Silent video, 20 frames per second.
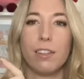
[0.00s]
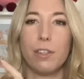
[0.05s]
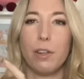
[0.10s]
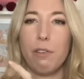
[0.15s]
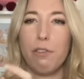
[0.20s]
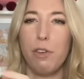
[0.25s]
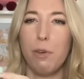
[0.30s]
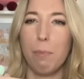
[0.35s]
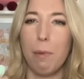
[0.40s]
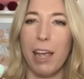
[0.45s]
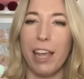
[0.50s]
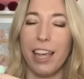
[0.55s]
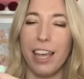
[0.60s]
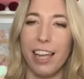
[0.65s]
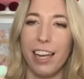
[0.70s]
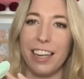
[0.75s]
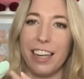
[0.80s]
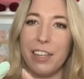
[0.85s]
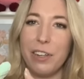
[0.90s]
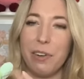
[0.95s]
So if you make
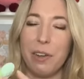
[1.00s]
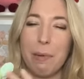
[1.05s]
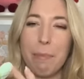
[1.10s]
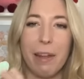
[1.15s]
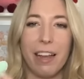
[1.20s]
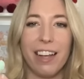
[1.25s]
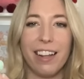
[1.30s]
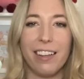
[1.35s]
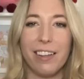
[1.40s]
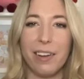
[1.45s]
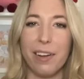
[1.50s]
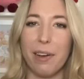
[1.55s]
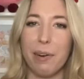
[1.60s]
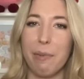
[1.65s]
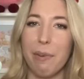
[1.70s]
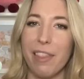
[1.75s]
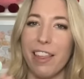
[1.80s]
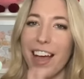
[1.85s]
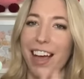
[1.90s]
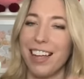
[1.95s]
it and you can make it look good
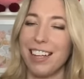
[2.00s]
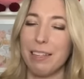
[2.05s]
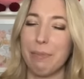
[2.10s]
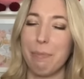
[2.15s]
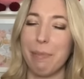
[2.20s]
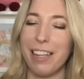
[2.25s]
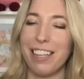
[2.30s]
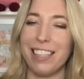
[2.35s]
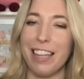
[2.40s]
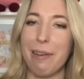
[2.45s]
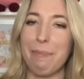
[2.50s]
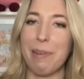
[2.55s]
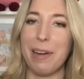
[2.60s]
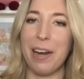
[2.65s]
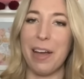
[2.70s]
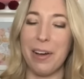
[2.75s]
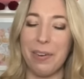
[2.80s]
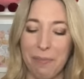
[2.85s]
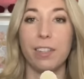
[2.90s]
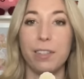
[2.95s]
with eyes, please let me know.